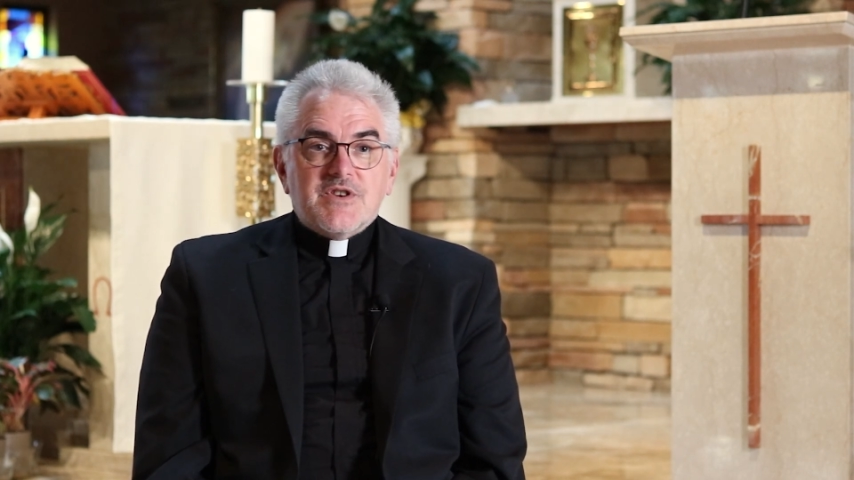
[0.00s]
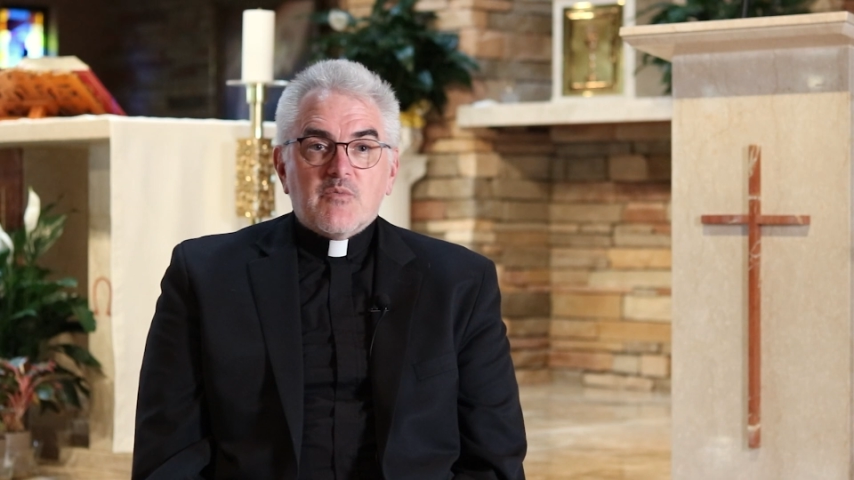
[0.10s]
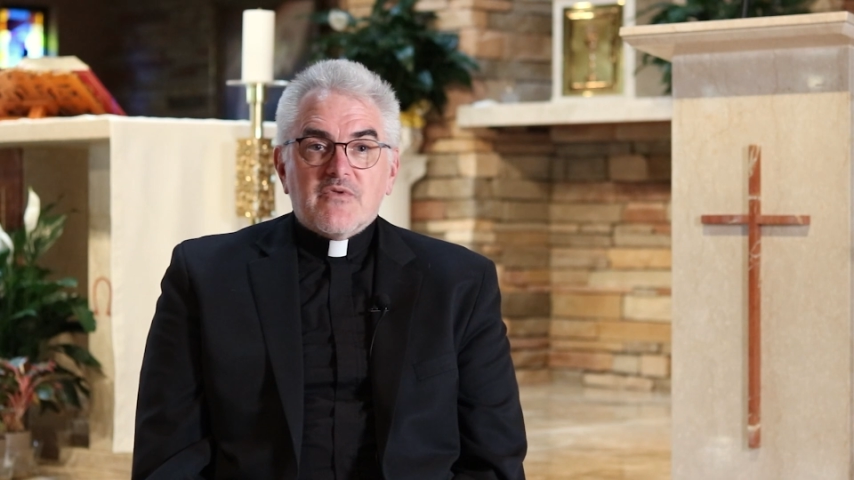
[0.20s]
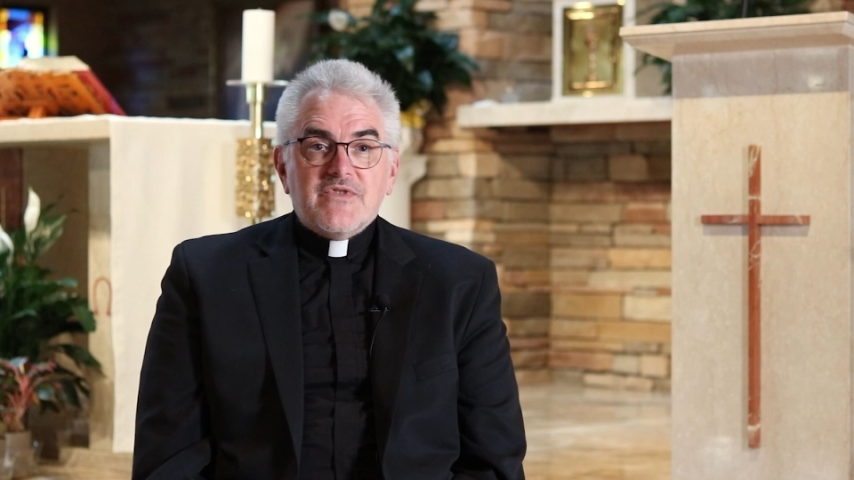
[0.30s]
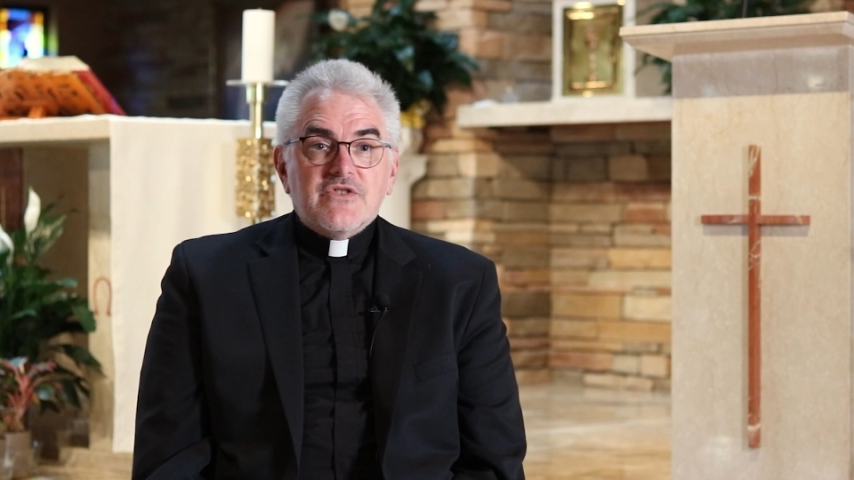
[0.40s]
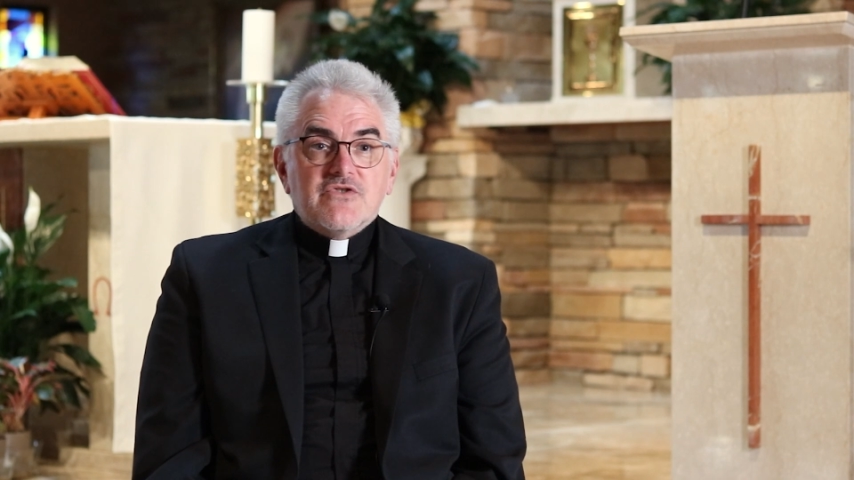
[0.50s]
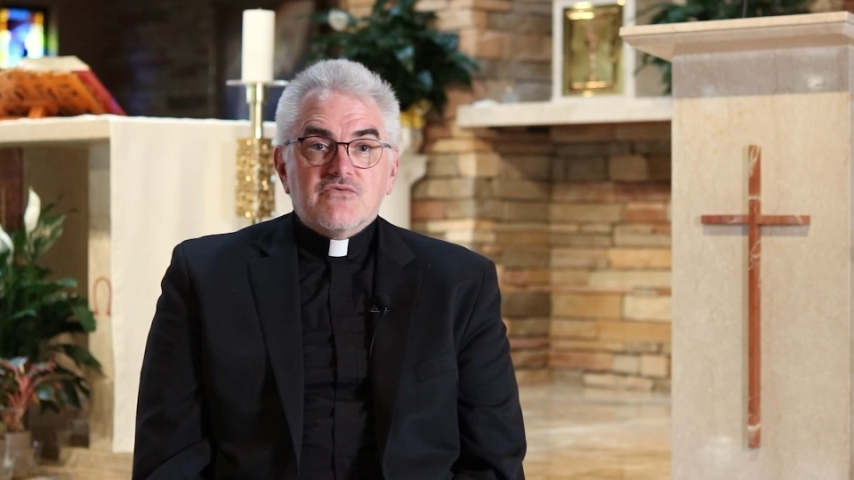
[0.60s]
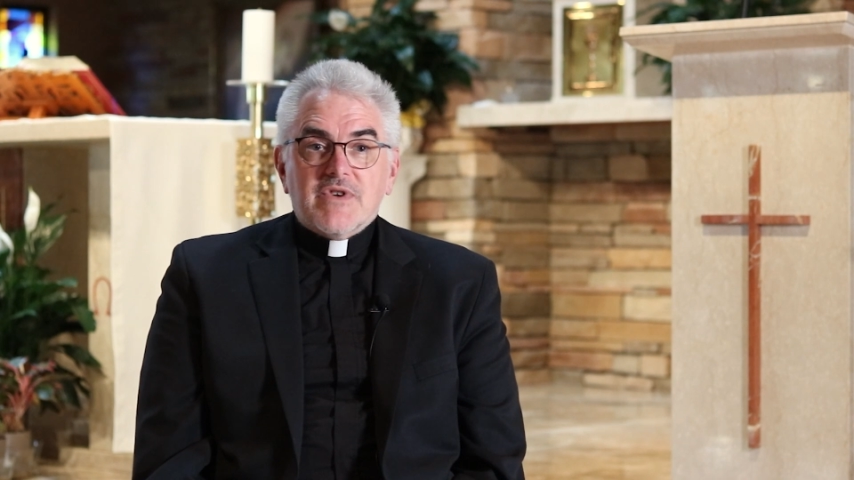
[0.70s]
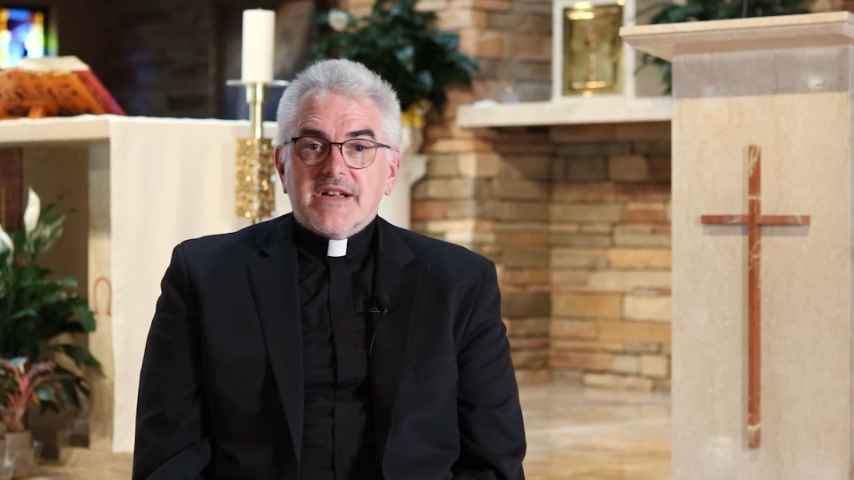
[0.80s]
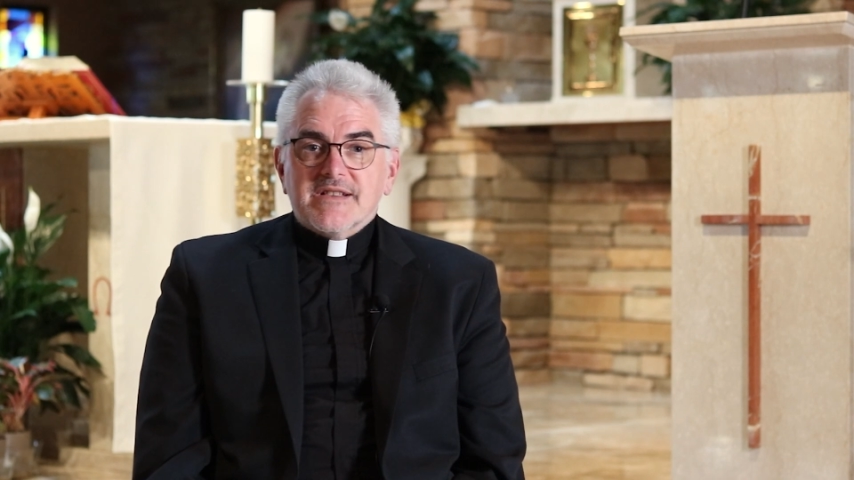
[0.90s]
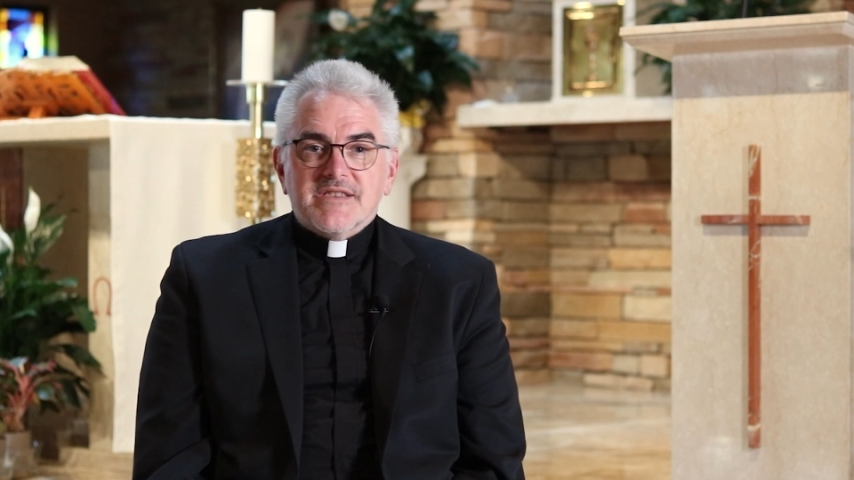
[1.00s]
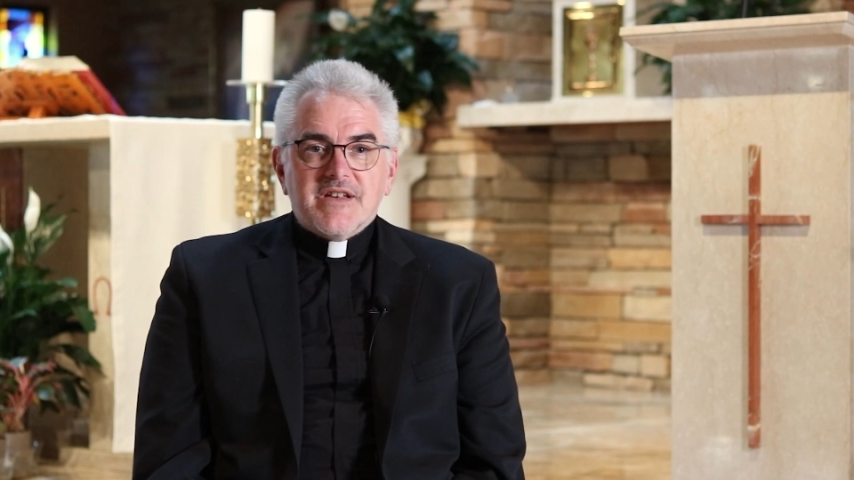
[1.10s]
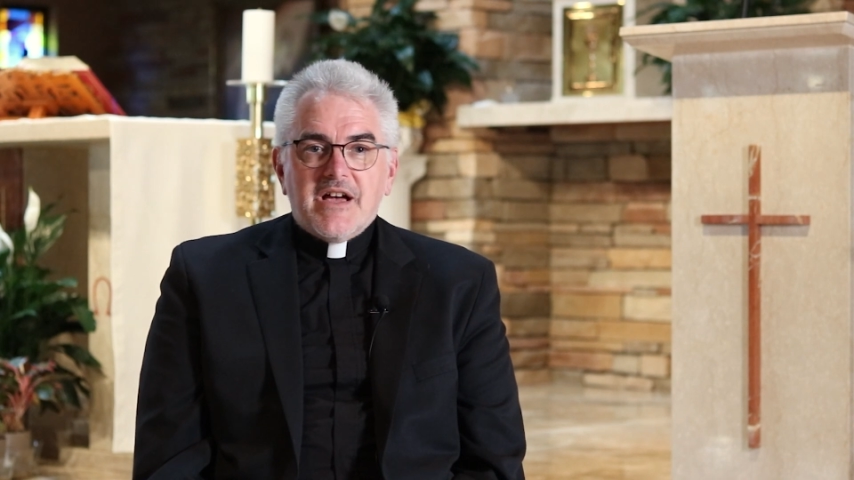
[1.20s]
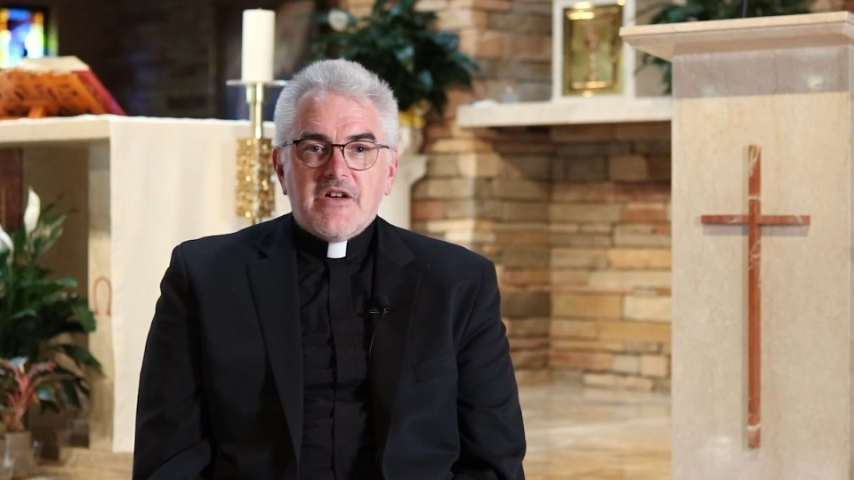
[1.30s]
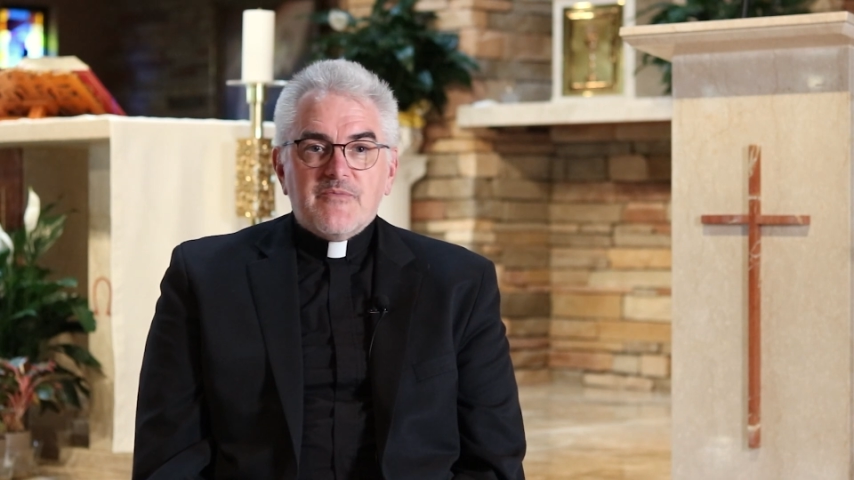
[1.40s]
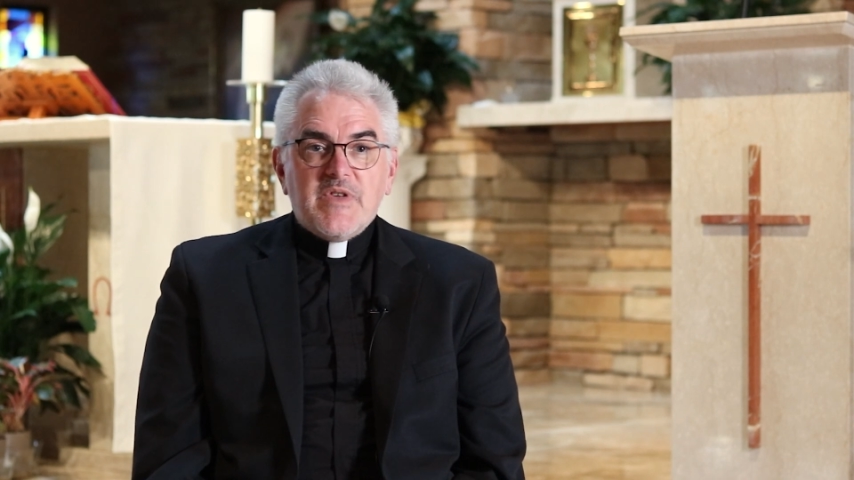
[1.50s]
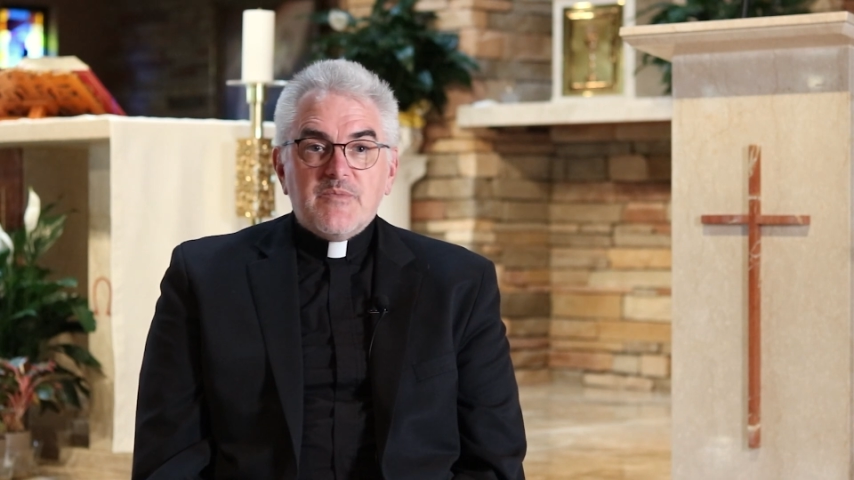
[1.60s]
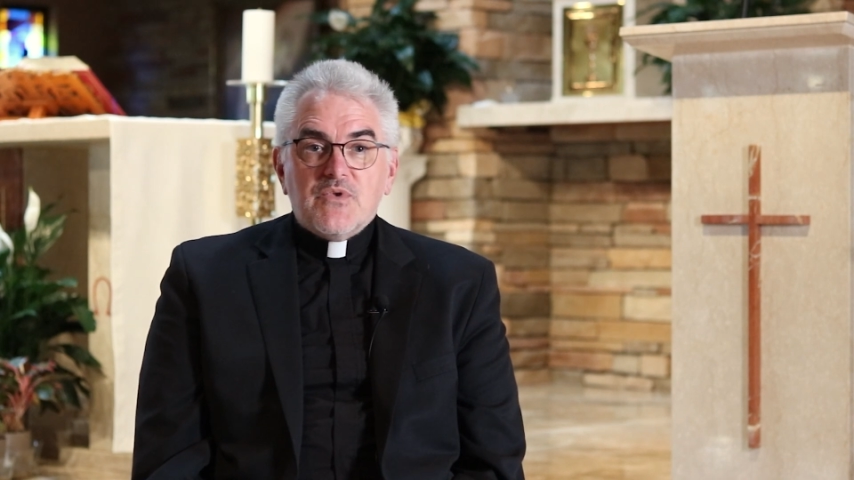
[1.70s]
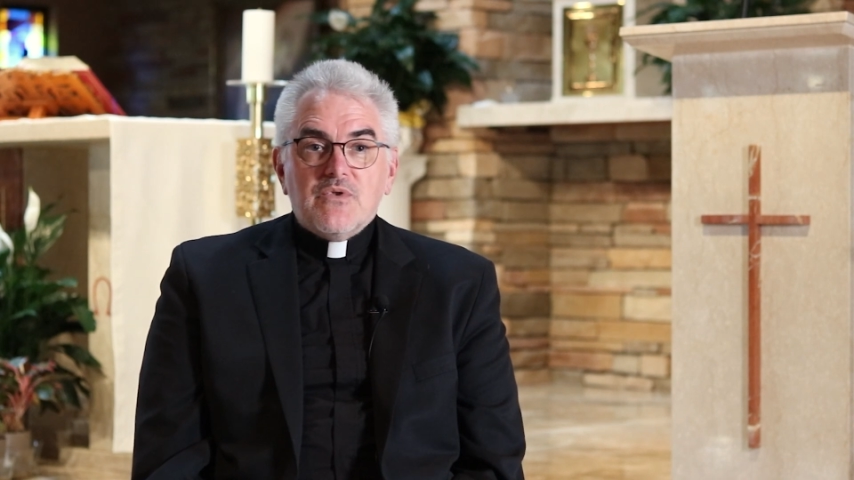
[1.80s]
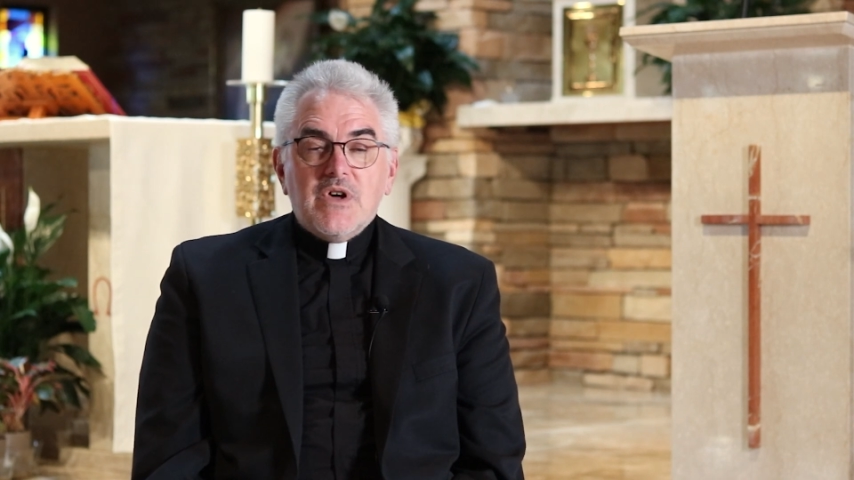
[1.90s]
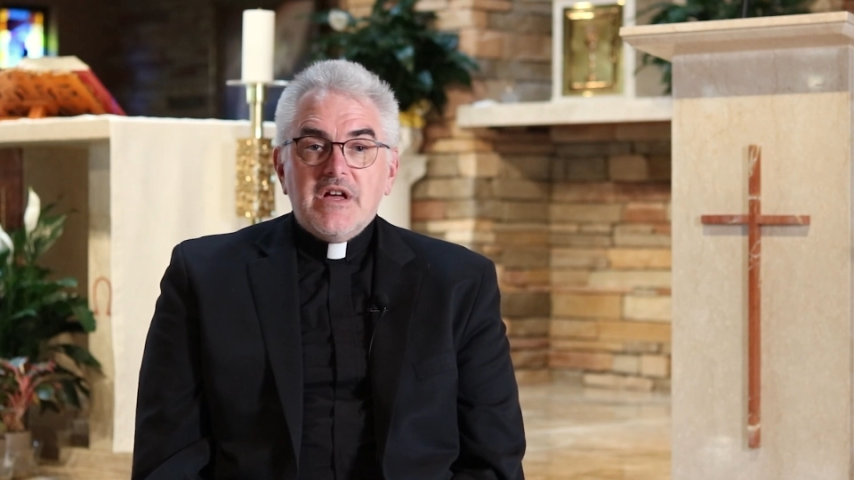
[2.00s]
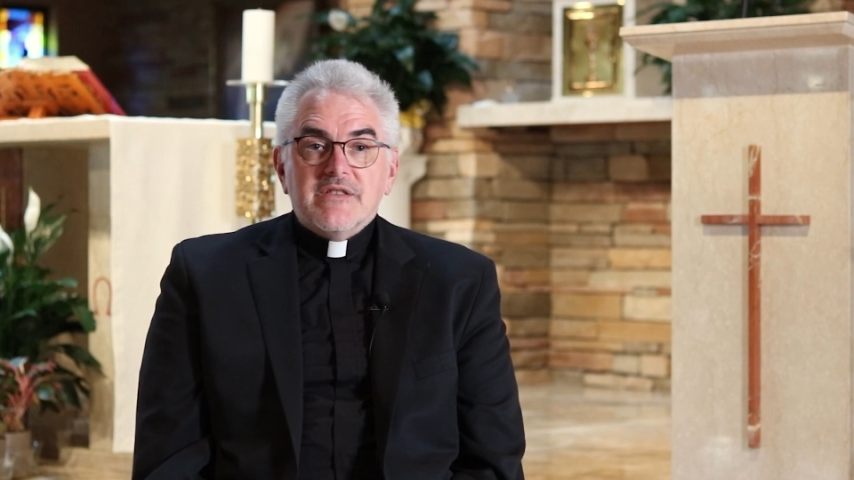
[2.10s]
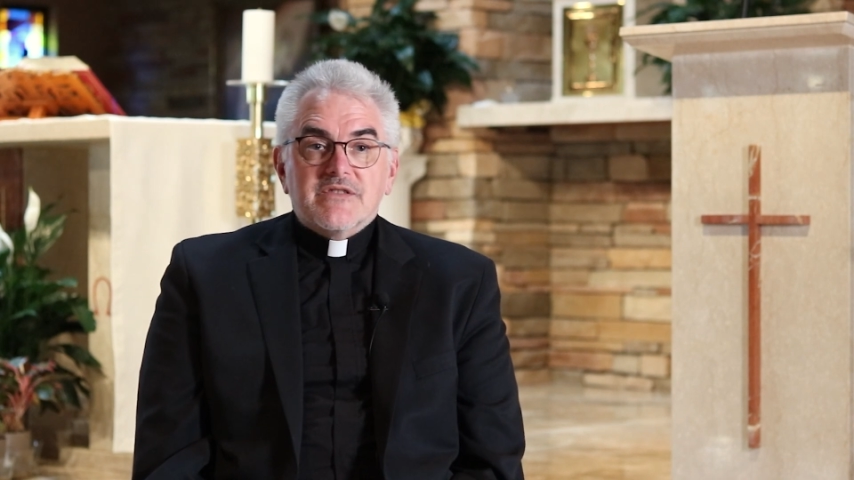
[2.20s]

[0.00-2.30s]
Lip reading: a number of years reconciled, people